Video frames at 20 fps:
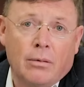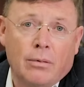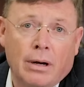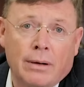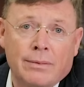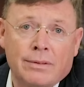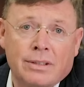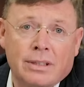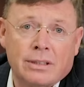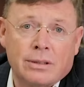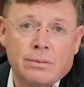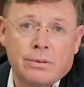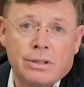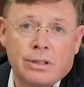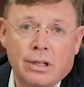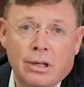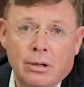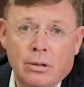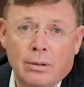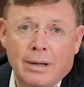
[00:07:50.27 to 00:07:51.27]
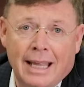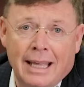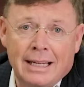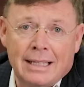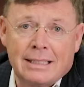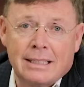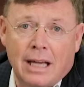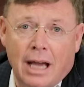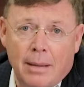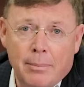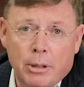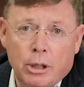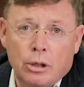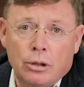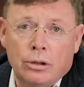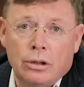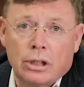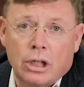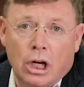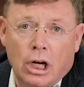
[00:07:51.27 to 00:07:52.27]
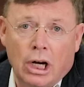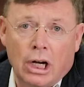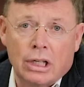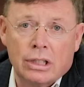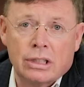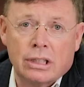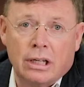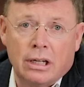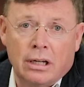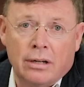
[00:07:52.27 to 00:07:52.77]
Raven says there was no anatomical cause